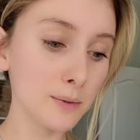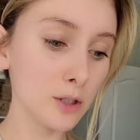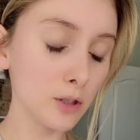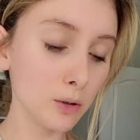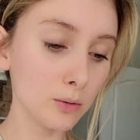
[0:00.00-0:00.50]

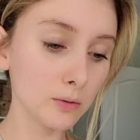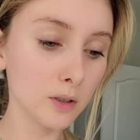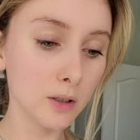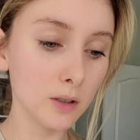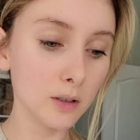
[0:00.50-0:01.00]
So
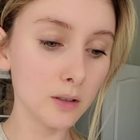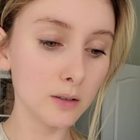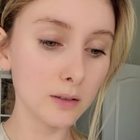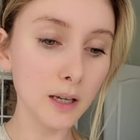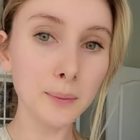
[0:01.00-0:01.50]

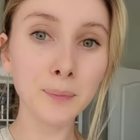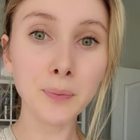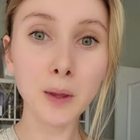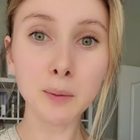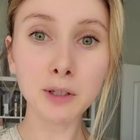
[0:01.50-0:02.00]
yeah,
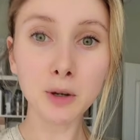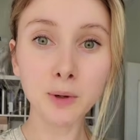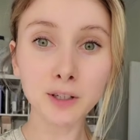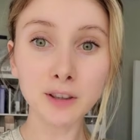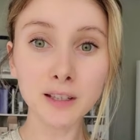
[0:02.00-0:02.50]
let me know
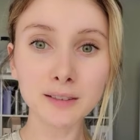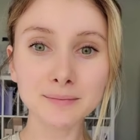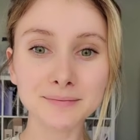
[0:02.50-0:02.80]
what you think.